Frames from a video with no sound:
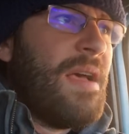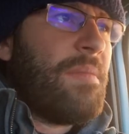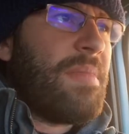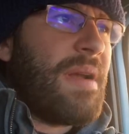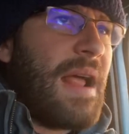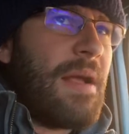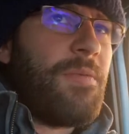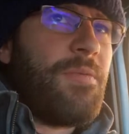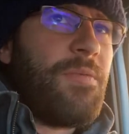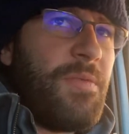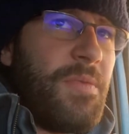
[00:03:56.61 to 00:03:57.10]
but
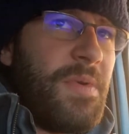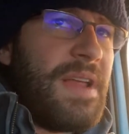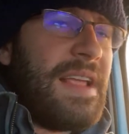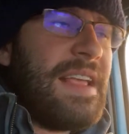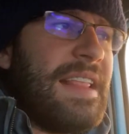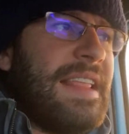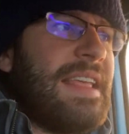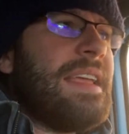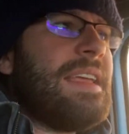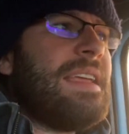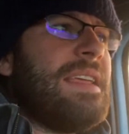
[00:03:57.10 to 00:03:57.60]
I've
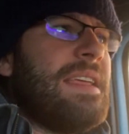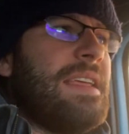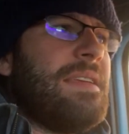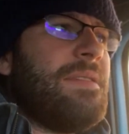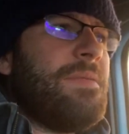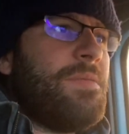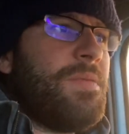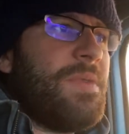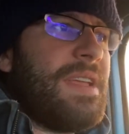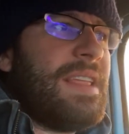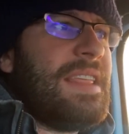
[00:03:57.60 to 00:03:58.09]

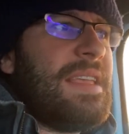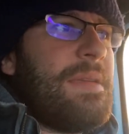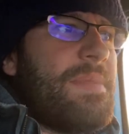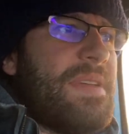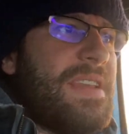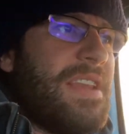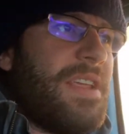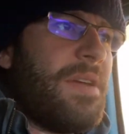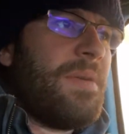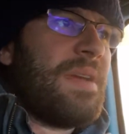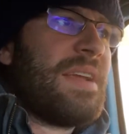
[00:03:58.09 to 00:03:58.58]
really
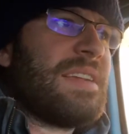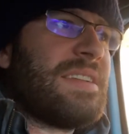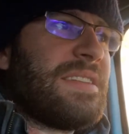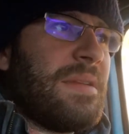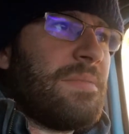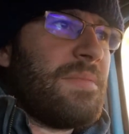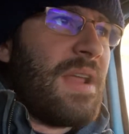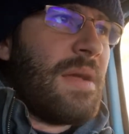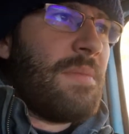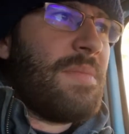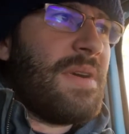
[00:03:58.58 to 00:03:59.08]
been doing
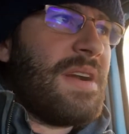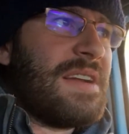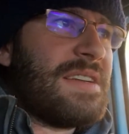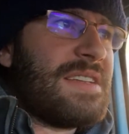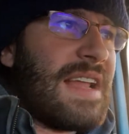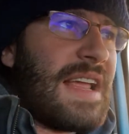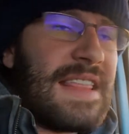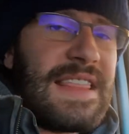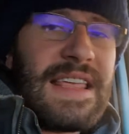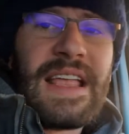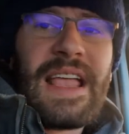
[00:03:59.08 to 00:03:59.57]
some numbers,
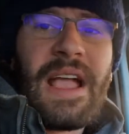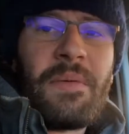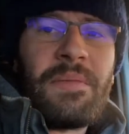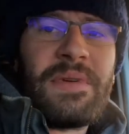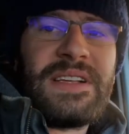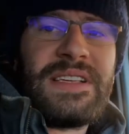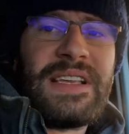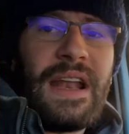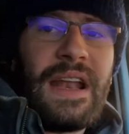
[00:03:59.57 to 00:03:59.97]
and I think I'm going to